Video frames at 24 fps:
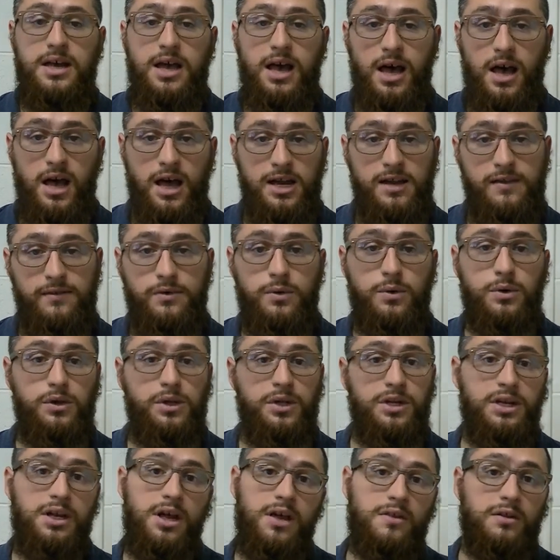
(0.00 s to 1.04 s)
And if you were to
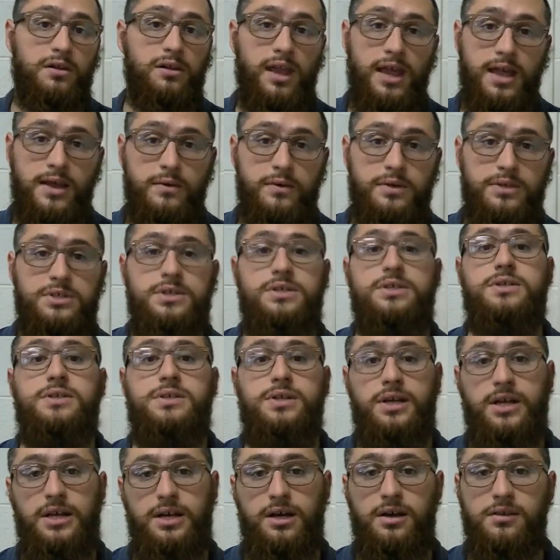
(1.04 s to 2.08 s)
look at other languages
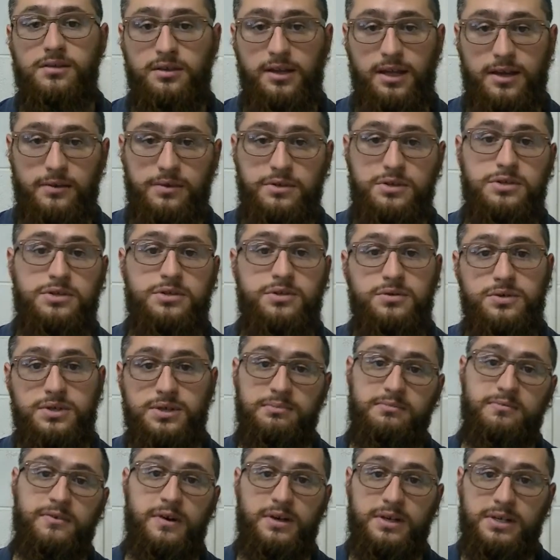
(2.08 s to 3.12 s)
do
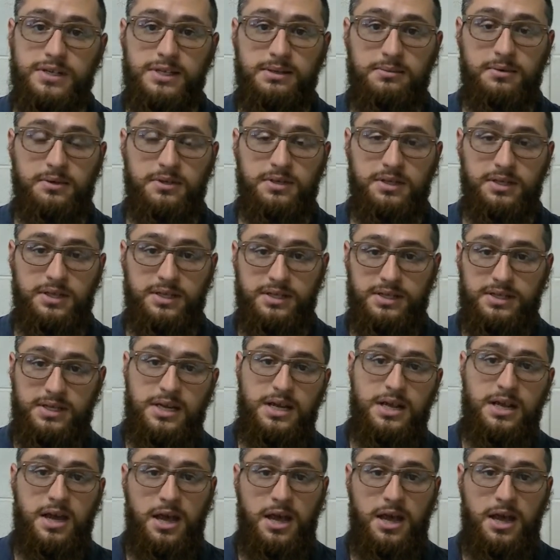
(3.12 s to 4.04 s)
something very similar to this,